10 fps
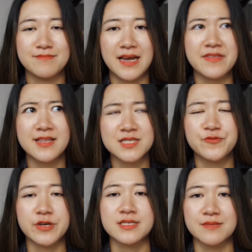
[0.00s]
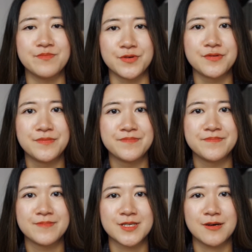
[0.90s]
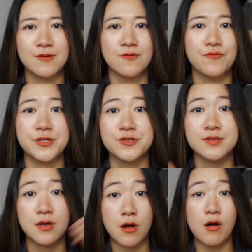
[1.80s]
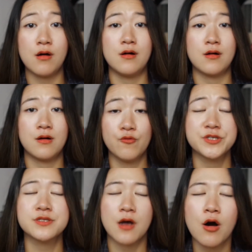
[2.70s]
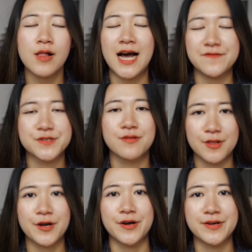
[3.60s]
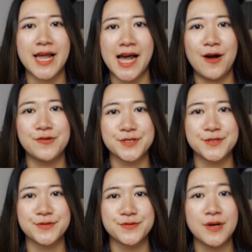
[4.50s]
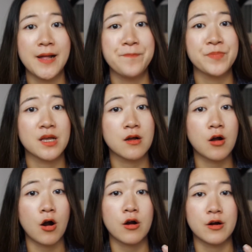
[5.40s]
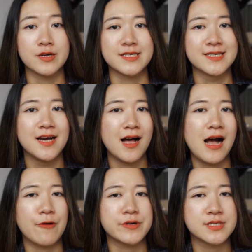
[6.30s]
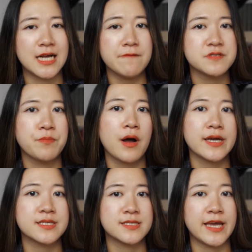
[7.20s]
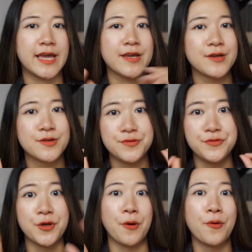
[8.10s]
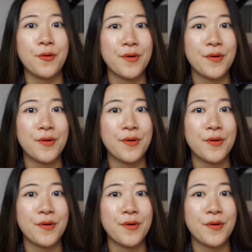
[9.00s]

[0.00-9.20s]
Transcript: I think that's pretty simple. So we just all have to learn how to guard ourselves by saying no.